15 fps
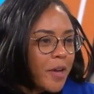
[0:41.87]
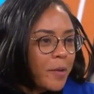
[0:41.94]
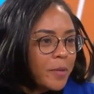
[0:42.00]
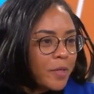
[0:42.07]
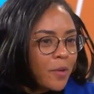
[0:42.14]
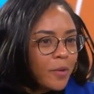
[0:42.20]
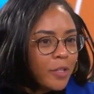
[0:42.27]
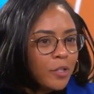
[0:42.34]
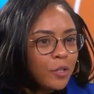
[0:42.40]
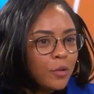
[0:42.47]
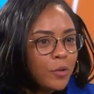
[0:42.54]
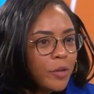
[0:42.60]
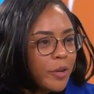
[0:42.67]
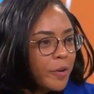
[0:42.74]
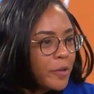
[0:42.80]
It was only 2
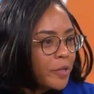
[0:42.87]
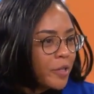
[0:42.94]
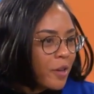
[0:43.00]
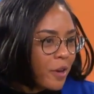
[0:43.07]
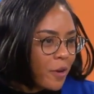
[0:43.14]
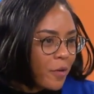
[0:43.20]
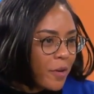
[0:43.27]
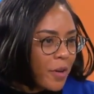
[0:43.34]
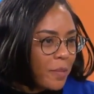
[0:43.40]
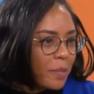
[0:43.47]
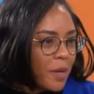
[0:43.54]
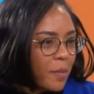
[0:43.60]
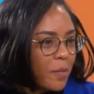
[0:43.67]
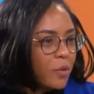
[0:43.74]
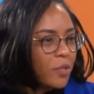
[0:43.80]
years ago, and
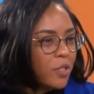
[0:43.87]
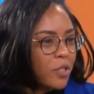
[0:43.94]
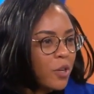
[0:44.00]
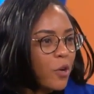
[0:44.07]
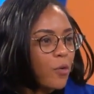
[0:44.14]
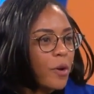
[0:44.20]
people still